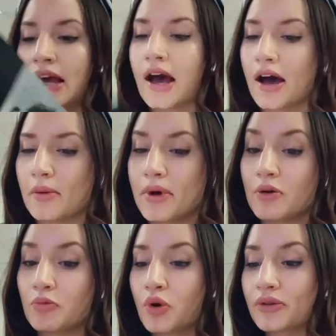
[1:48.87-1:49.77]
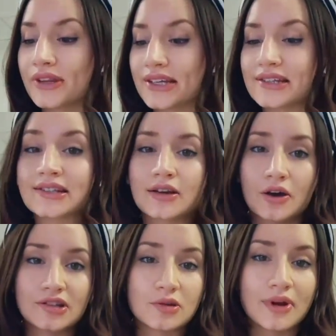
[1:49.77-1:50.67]
and what this is going
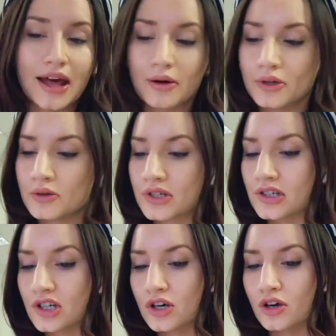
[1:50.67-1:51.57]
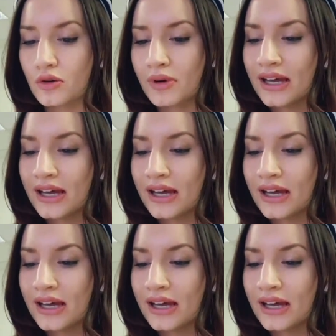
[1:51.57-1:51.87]
to allow you to do